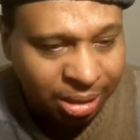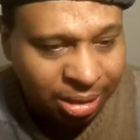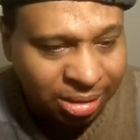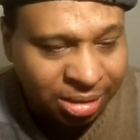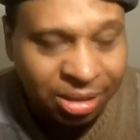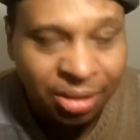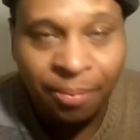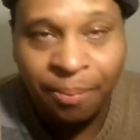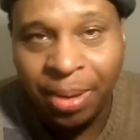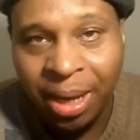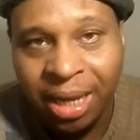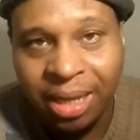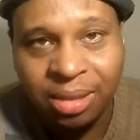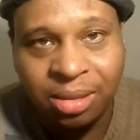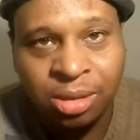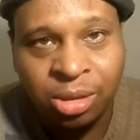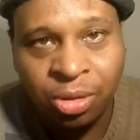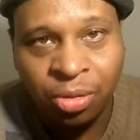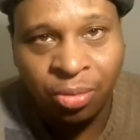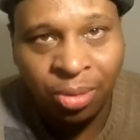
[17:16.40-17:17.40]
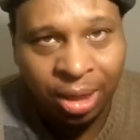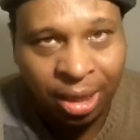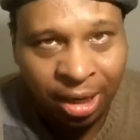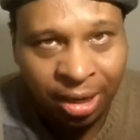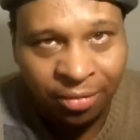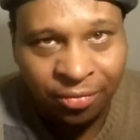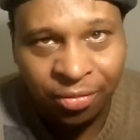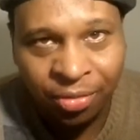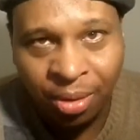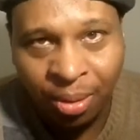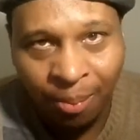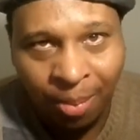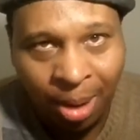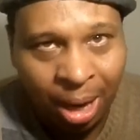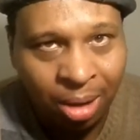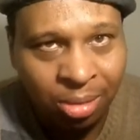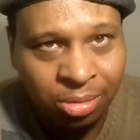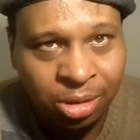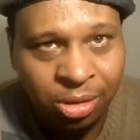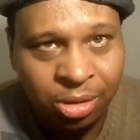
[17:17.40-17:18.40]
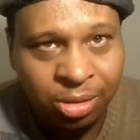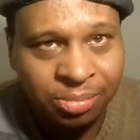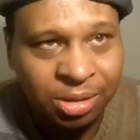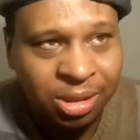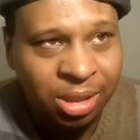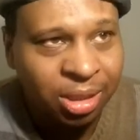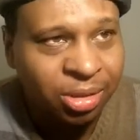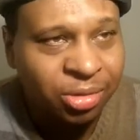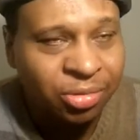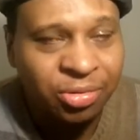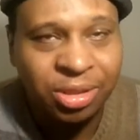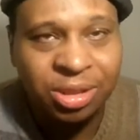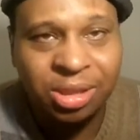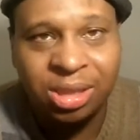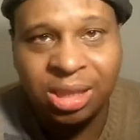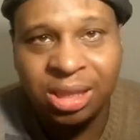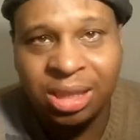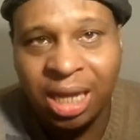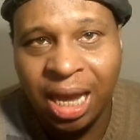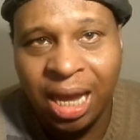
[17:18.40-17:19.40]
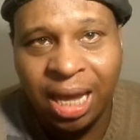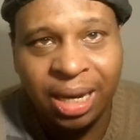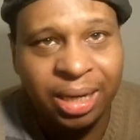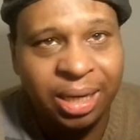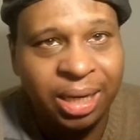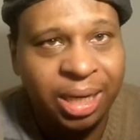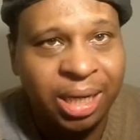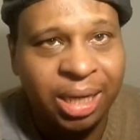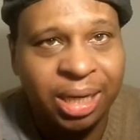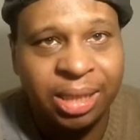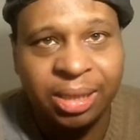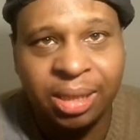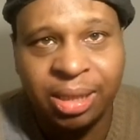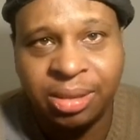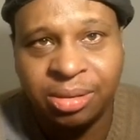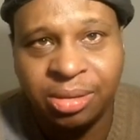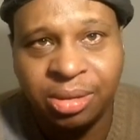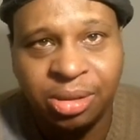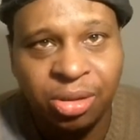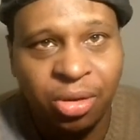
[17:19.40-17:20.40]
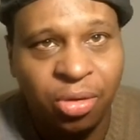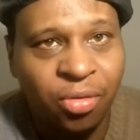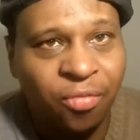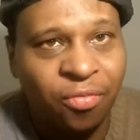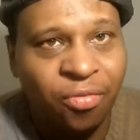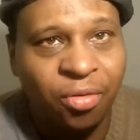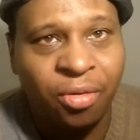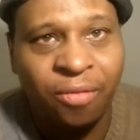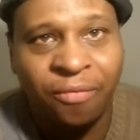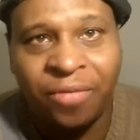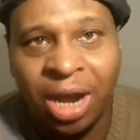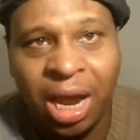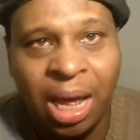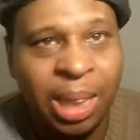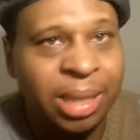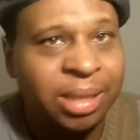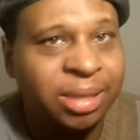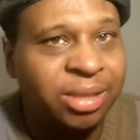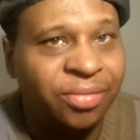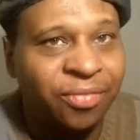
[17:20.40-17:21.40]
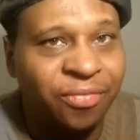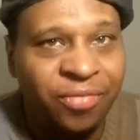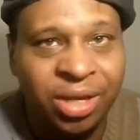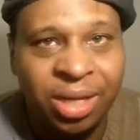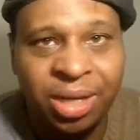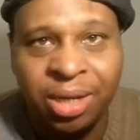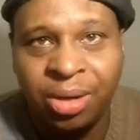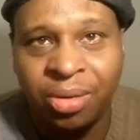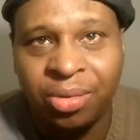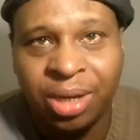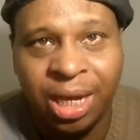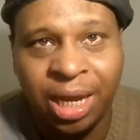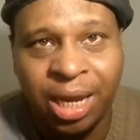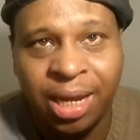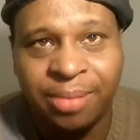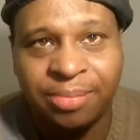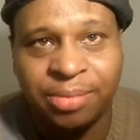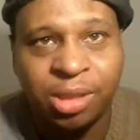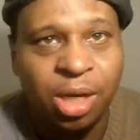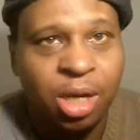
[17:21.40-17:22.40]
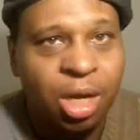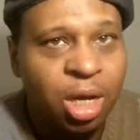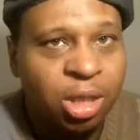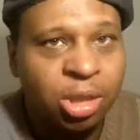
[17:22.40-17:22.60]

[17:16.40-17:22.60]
debates or whatever about, you know what I'm saying, Christianity and so forth, violence in video games.